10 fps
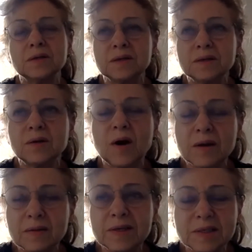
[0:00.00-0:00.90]
you know I,
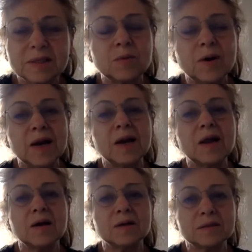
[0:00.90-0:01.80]
this is where i
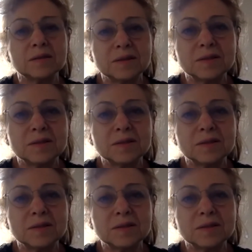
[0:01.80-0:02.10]
learned